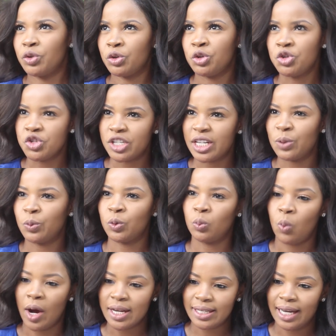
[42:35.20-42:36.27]
usually
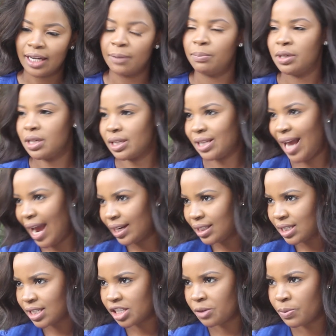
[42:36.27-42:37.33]
would want like a political
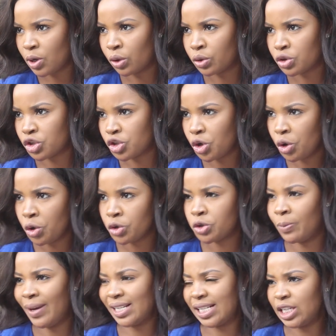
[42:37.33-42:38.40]
analyst to be on the show
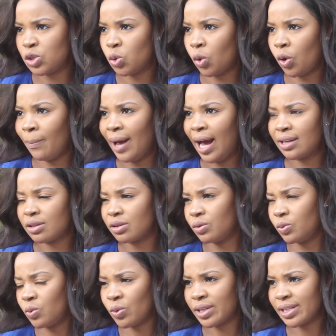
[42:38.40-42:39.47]
to basically talk about
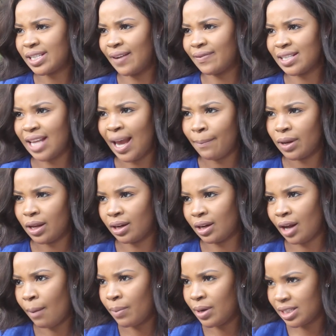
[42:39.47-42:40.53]
all the stuff that's happening
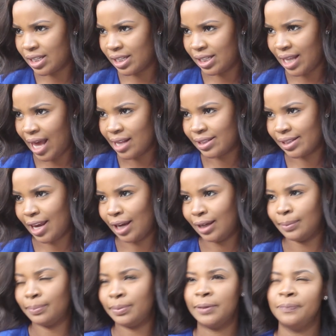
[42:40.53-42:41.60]
in our political
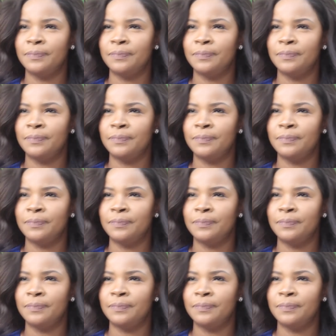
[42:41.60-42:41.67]
landscape.